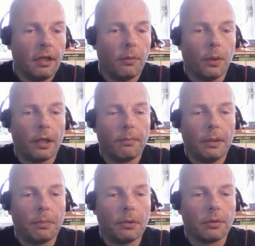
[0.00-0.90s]
When
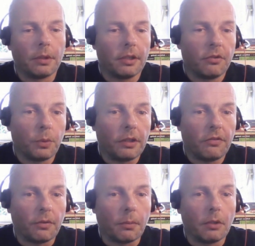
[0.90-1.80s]
people switch
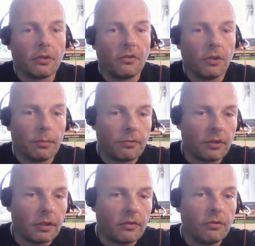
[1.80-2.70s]
from other jobs
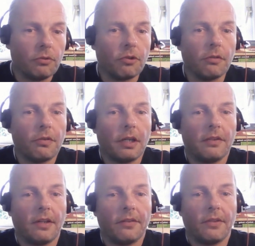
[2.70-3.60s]
to software
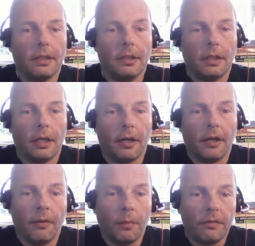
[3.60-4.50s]
testing,
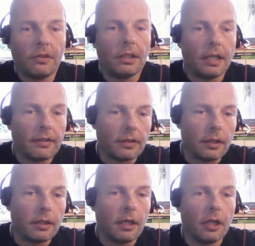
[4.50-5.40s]
we've seen that
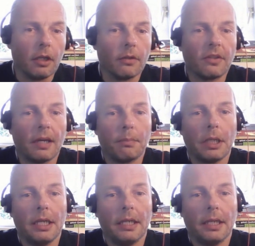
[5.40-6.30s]
a lot
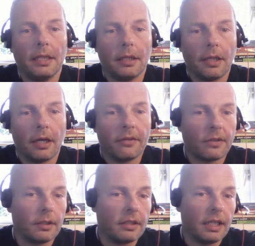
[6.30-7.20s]
happening in the last
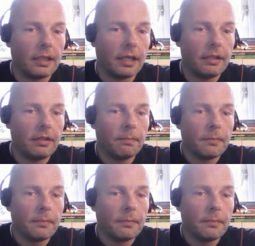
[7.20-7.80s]
decade.